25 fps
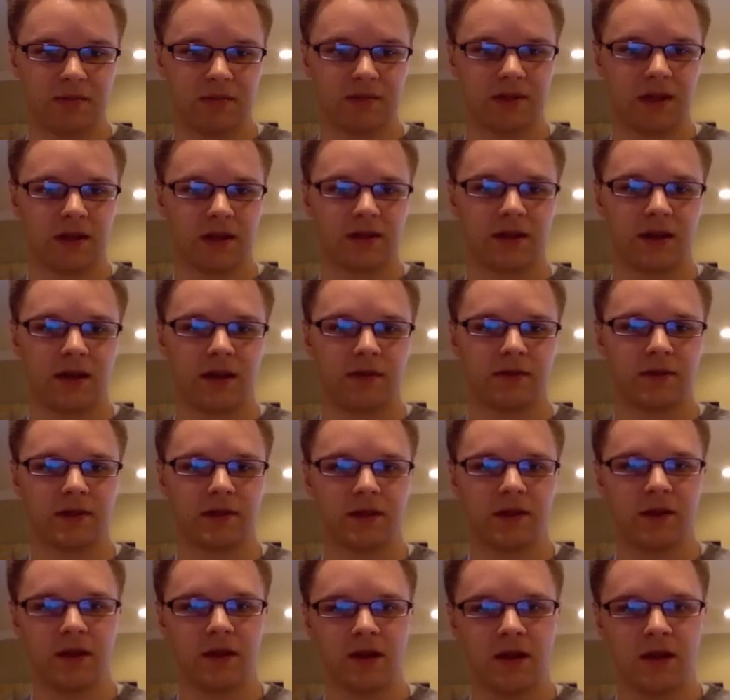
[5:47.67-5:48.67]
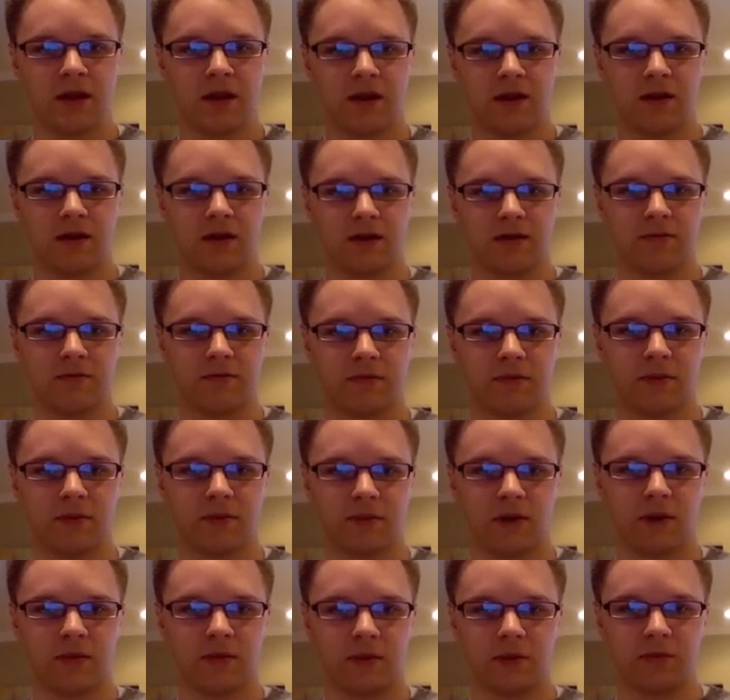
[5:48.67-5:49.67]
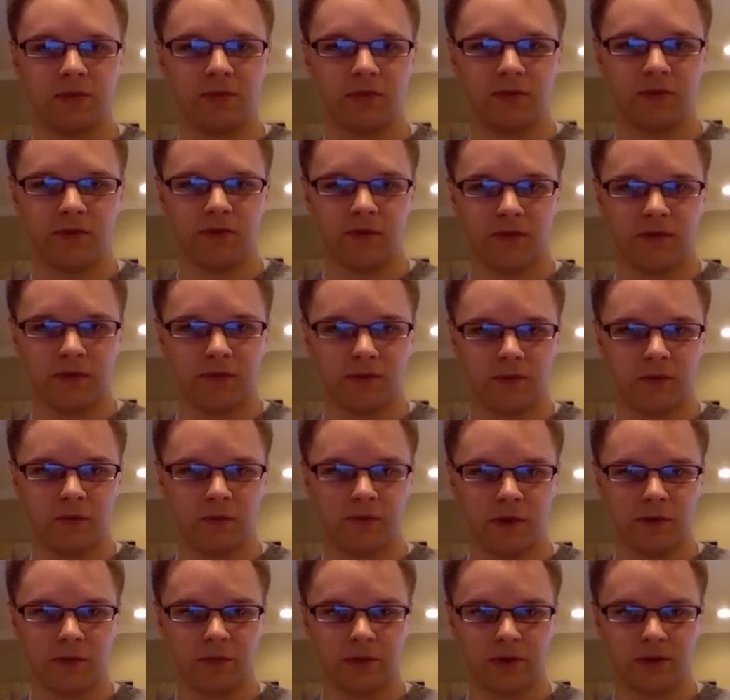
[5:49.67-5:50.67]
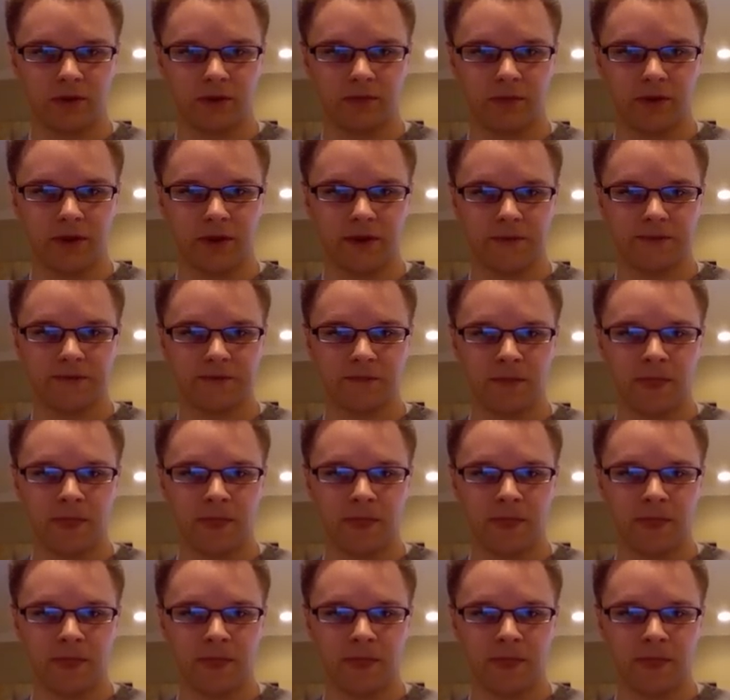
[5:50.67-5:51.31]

exact house. So I'm going to move up a little bit.